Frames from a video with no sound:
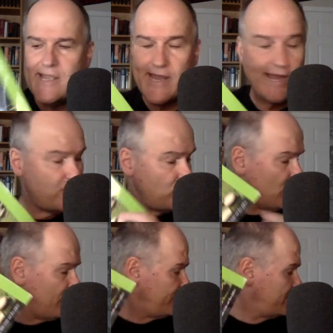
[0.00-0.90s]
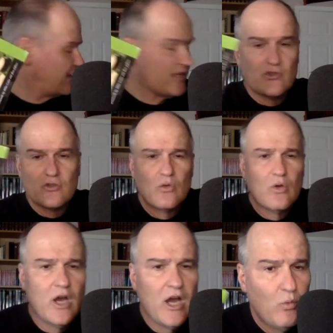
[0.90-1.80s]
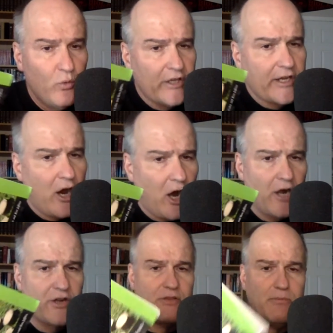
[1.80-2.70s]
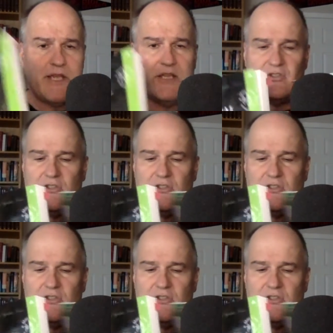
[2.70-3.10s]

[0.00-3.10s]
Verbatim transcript: And one thing that's uh, really hard to miss